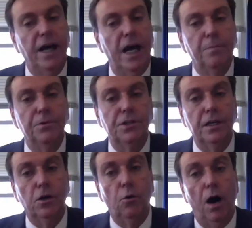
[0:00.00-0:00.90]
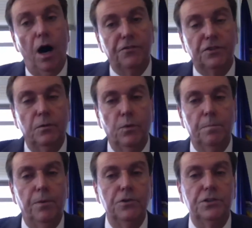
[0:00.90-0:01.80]
90% go off somewhere
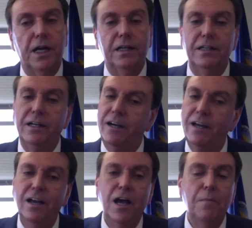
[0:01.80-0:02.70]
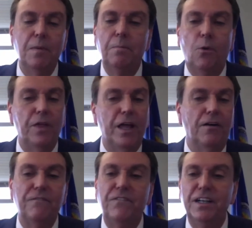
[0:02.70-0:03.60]
post-secondary, but boy, they
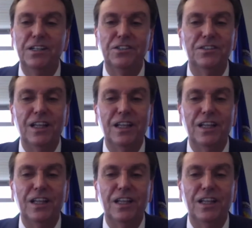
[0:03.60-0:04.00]
don't finish.